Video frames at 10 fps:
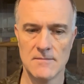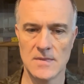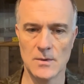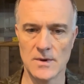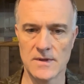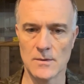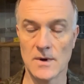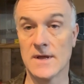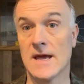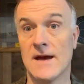But with the
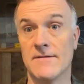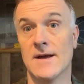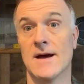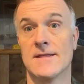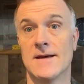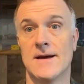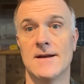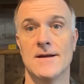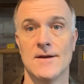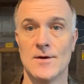one caveat that
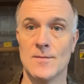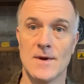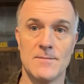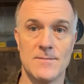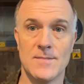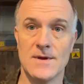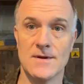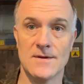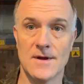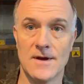you might be
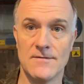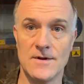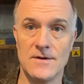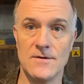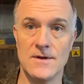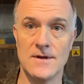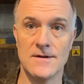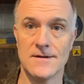in a heavy duty